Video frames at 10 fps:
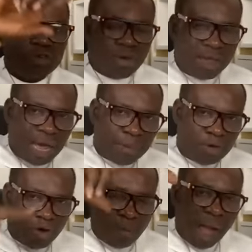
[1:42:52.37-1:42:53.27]
Drawing up
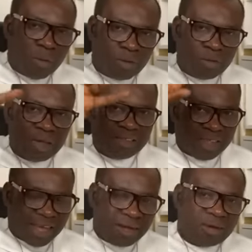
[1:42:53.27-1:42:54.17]
a drummer, I would know your
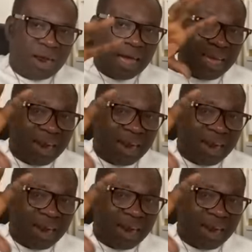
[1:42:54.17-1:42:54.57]
circle or not.